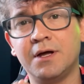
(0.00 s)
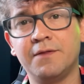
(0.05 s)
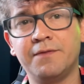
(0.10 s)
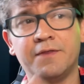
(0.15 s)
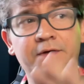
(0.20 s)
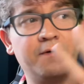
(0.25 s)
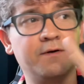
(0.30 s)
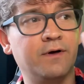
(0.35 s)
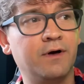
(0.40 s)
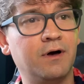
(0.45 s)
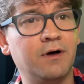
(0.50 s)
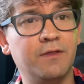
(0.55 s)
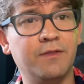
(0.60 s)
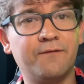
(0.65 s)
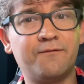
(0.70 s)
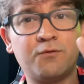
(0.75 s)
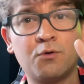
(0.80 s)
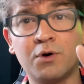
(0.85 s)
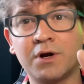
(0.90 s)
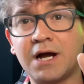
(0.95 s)
The
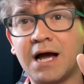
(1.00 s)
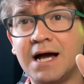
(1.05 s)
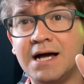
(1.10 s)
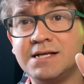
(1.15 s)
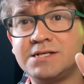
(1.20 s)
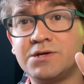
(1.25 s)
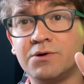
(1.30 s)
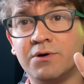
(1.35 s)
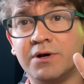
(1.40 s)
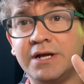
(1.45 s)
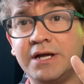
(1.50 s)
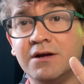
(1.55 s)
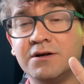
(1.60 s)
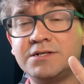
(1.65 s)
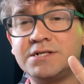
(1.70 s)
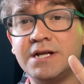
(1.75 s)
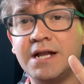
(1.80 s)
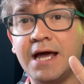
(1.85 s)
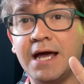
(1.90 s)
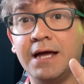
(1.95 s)
4 guys who are here
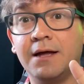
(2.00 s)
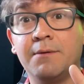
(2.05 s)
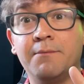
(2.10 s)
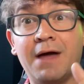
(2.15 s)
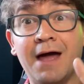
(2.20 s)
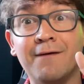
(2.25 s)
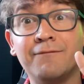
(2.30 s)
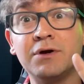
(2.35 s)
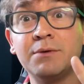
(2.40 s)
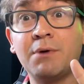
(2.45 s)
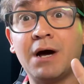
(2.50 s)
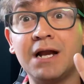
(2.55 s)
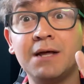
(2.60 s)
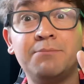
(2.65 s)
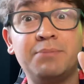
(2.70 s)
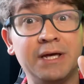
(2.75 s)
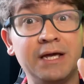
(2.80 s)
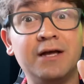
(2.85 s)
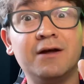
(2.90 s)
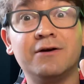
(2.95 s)
today, everybody
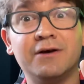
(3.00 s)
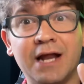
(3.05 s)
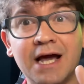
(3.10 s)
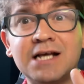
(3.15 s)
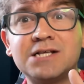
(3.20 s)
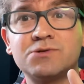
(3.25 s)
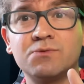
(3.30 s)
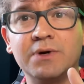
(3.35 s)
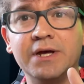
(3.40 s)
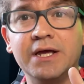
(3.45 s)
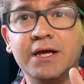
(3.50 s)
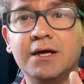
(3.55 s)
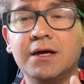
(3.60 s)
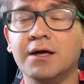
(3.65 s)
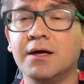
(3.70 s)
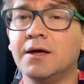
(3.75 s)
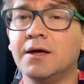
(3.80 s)
be here next week.